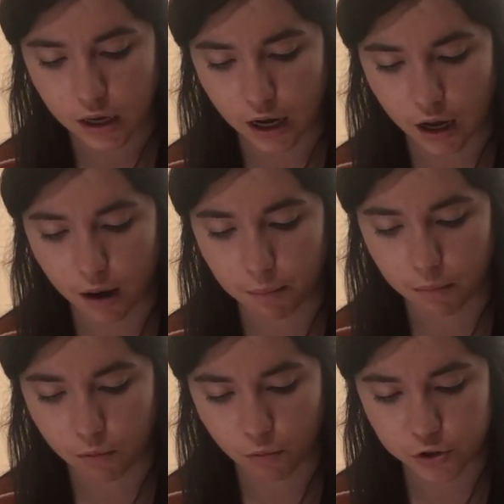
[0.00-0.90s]
um,
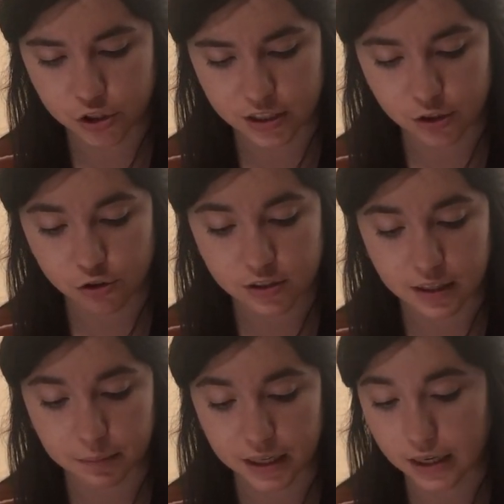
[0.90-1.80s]
which is
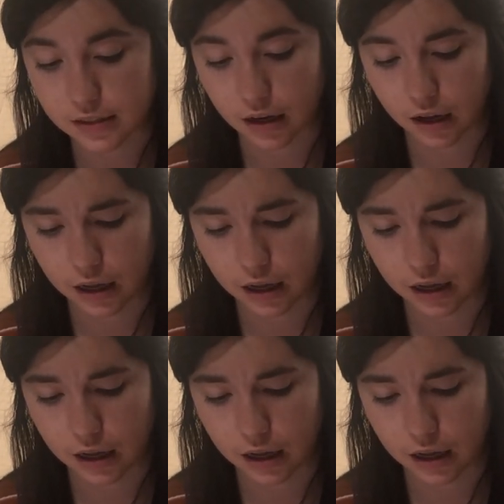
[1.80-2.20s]
interesting because